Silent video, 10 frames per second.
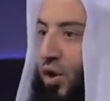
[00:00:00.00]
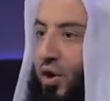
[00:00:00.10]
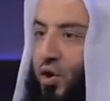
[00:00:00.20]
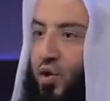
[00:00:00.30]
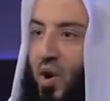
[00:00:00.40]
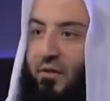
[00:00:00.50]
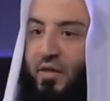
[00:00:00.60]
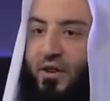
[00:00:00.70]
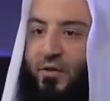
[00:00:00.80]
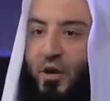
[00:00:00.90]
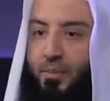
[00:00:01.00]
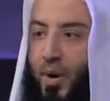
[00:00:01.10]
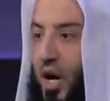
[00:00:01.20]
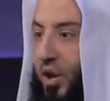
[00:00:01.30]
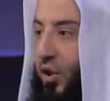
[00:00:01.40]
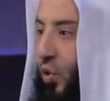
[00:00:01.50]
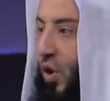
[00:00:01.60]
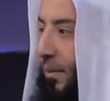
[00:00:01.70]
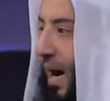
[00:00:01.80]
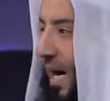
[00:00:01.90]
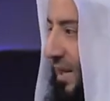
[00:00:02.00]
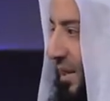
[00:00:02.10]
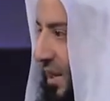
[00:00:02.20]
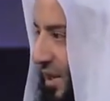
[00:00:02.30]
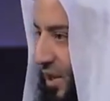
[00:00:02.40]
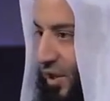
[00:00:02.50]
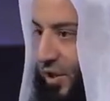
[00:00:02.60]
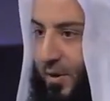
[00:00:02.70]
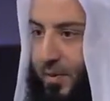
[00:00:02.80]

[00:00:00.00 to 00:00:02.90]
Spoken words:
You have given birth to your masters.